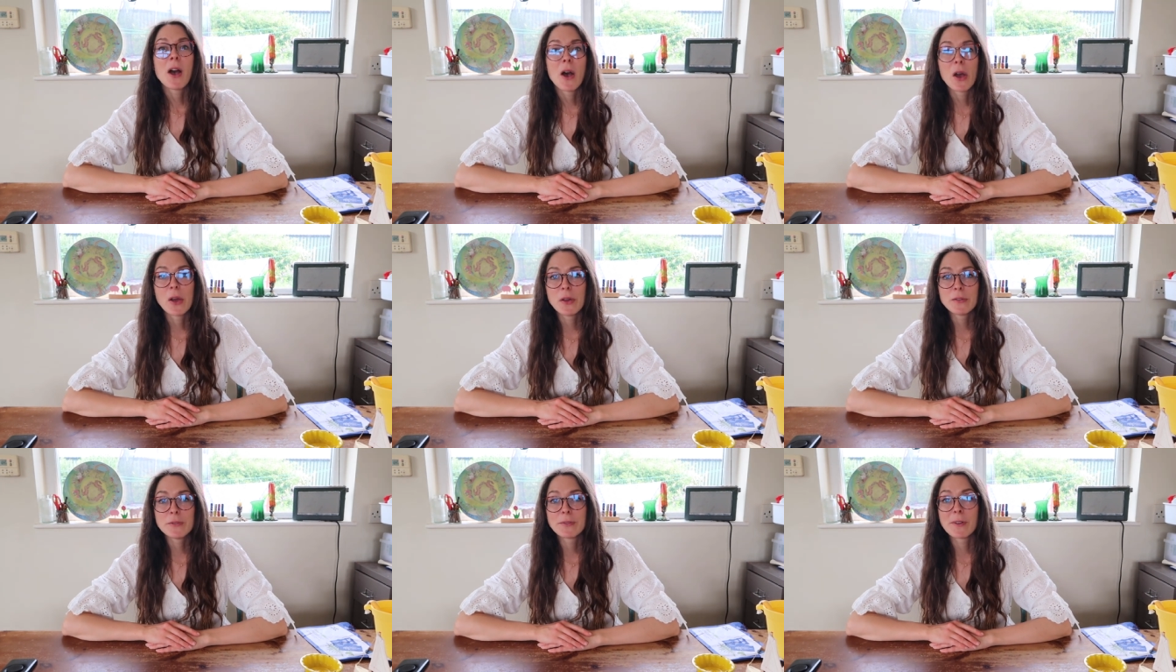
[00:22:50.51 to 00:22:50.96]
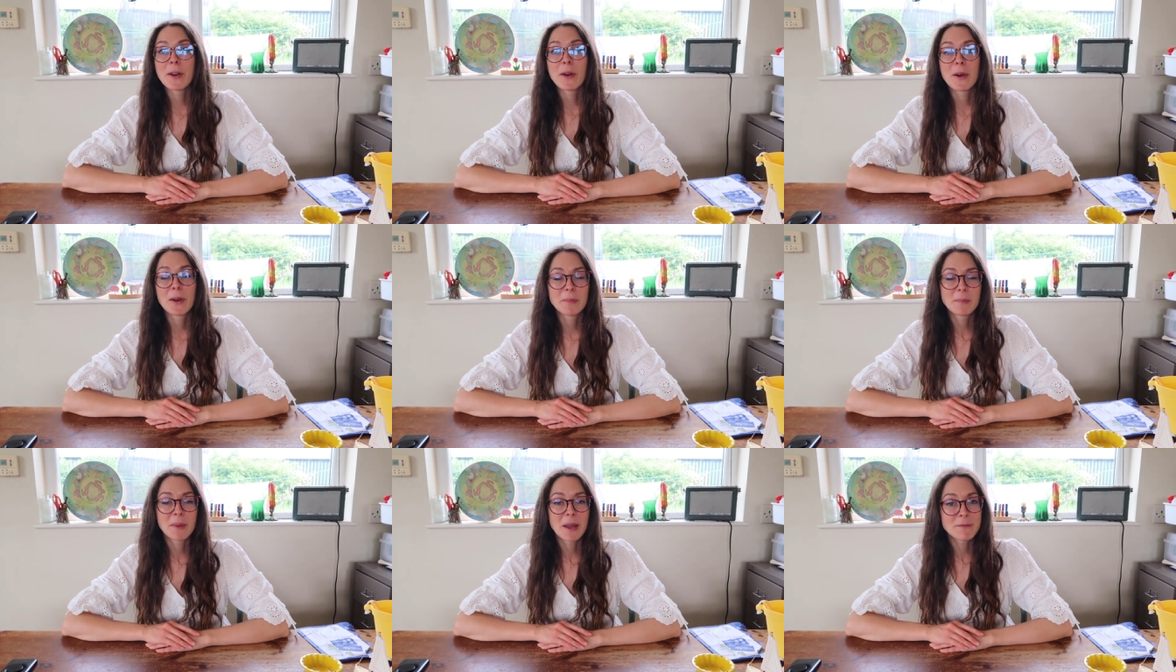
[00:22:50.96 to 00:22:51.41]
over
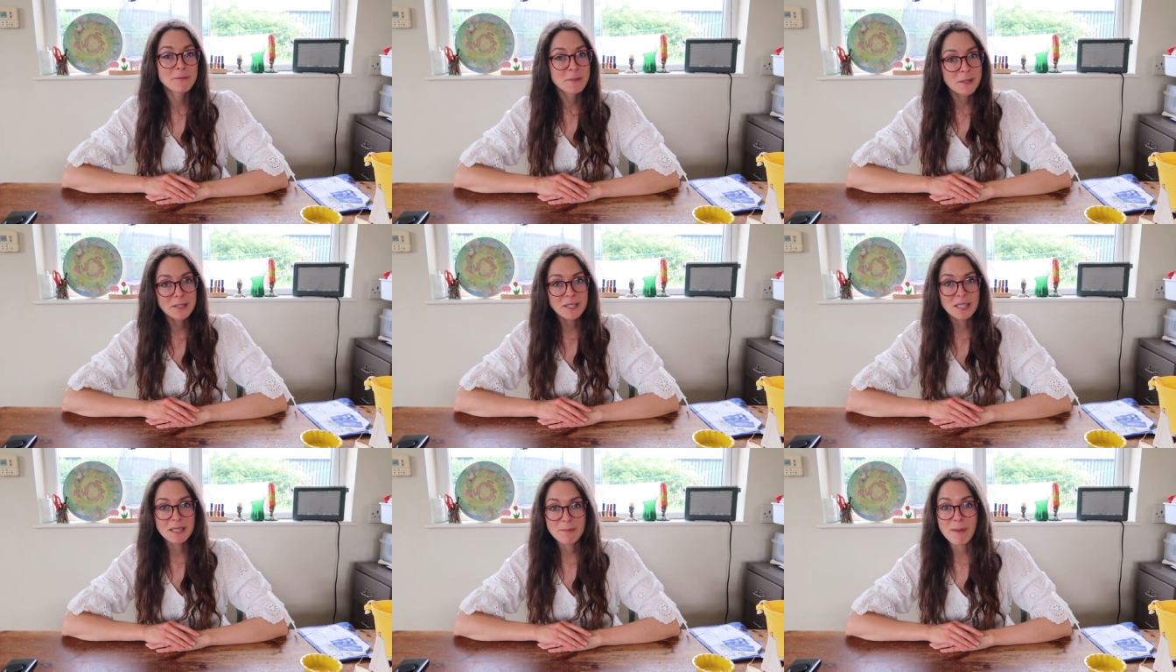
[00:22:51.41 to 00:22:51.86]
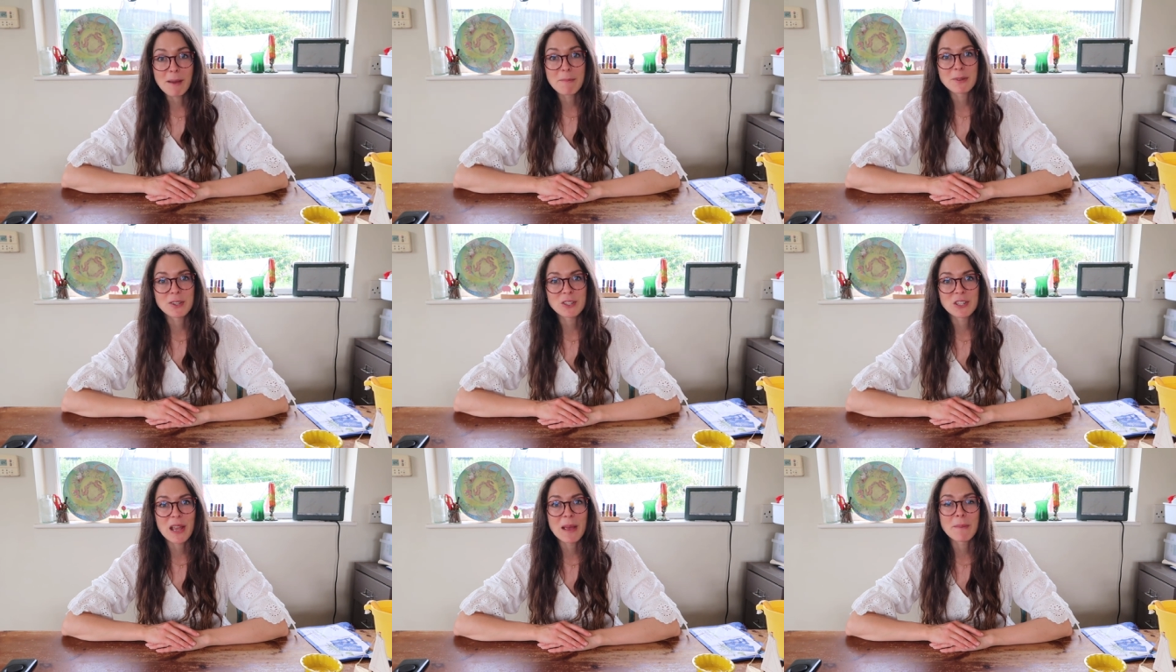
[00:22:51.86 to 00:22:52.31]
on my Rooted
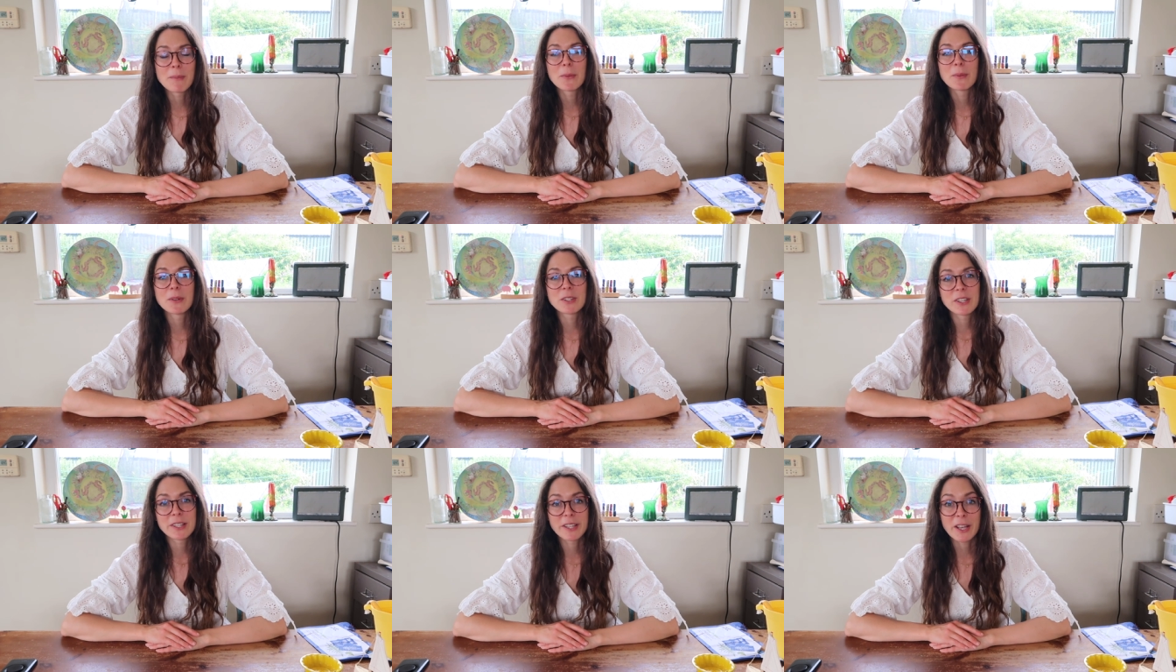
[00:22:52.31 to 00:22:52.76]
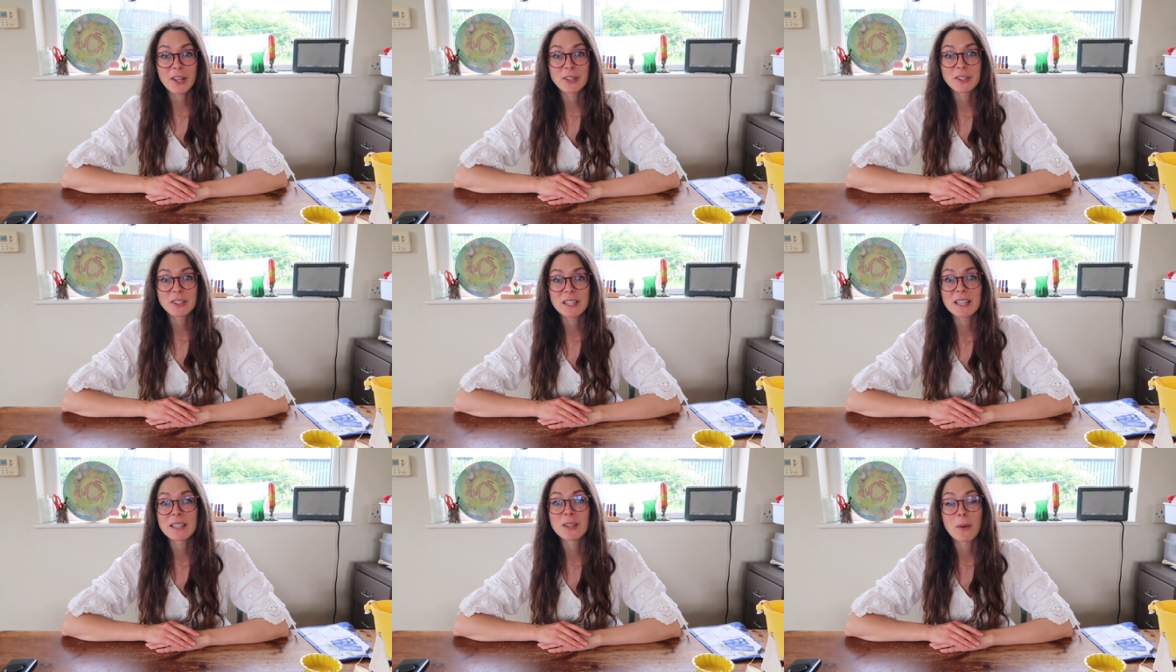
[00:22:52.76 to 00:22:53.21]
membership, which is
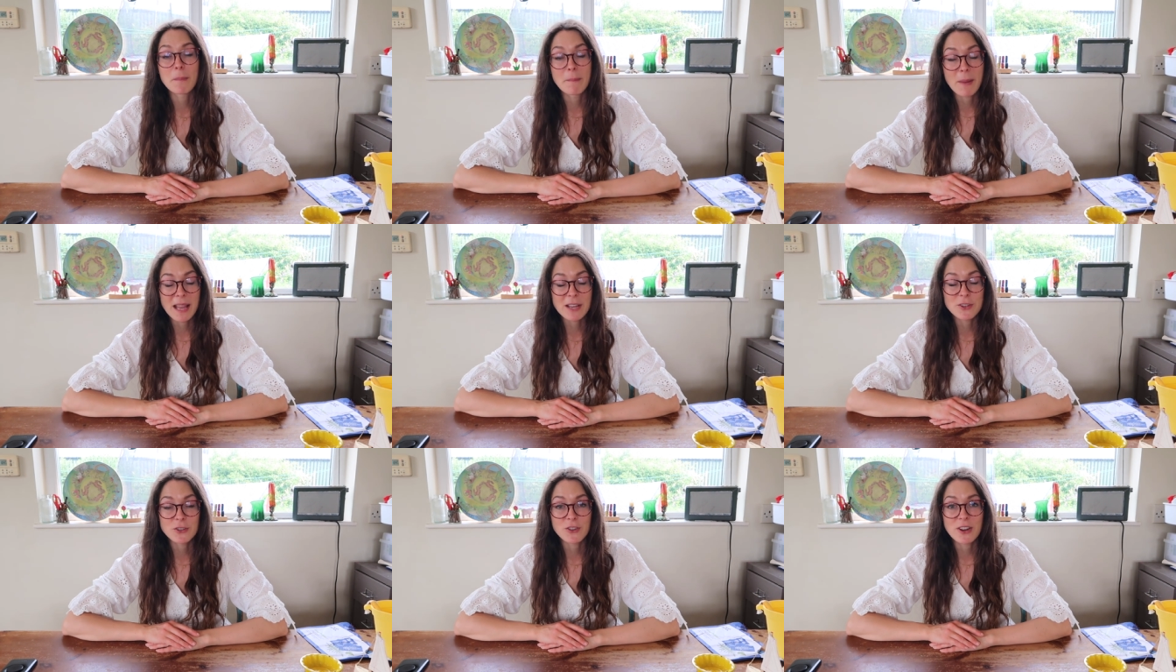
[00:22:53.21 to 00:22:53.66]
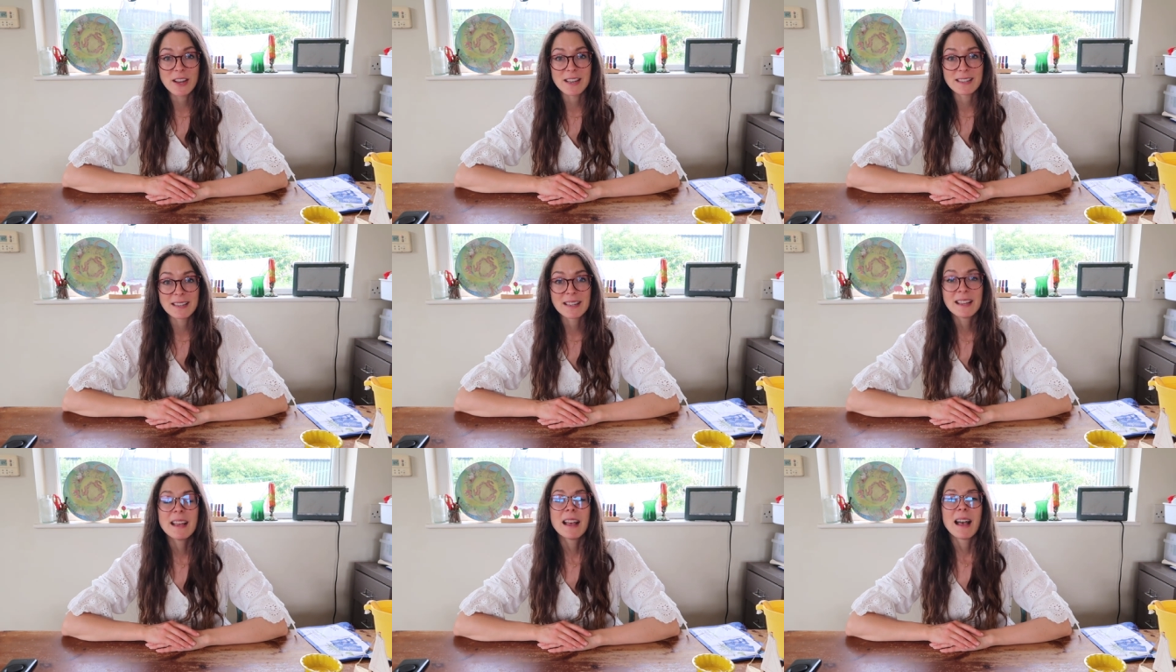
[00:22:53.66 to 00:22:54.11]
hosted on
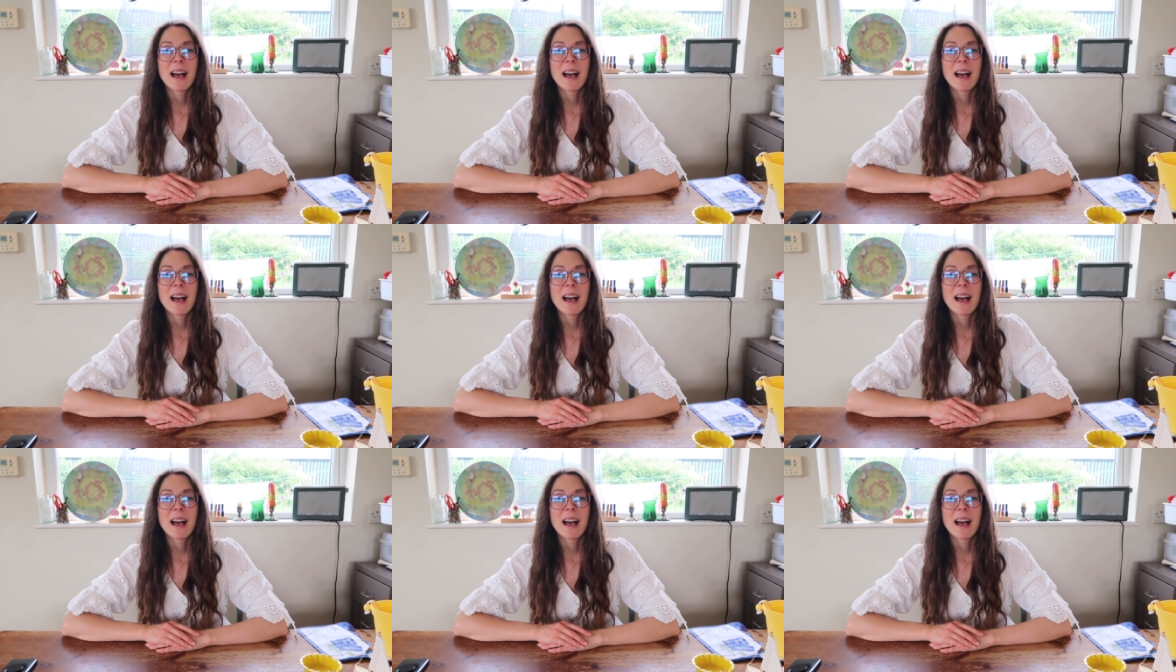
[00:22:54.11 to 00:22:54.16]
Patreon.